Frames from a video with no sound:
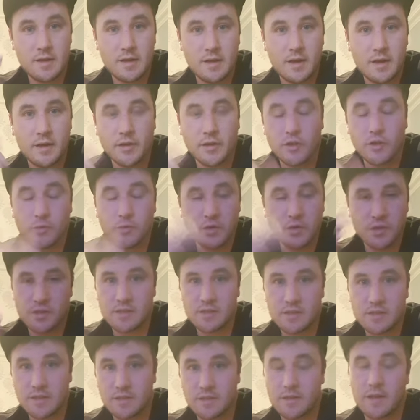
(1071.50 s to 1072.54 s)
And you just
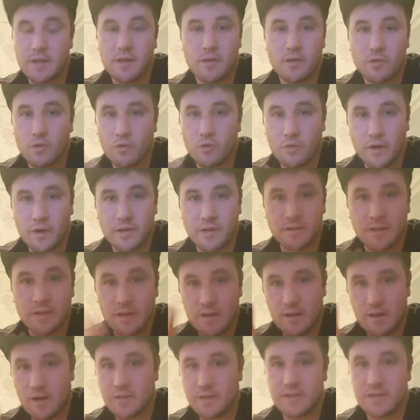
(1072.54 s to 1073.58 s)
need to sit there and go,
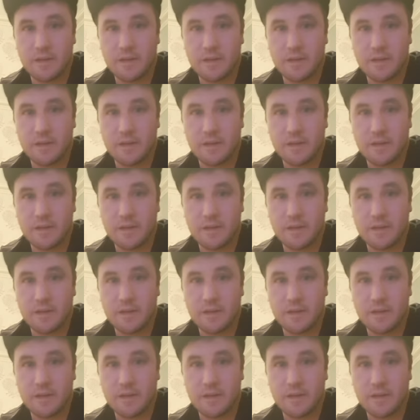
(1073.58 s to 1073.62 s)
right,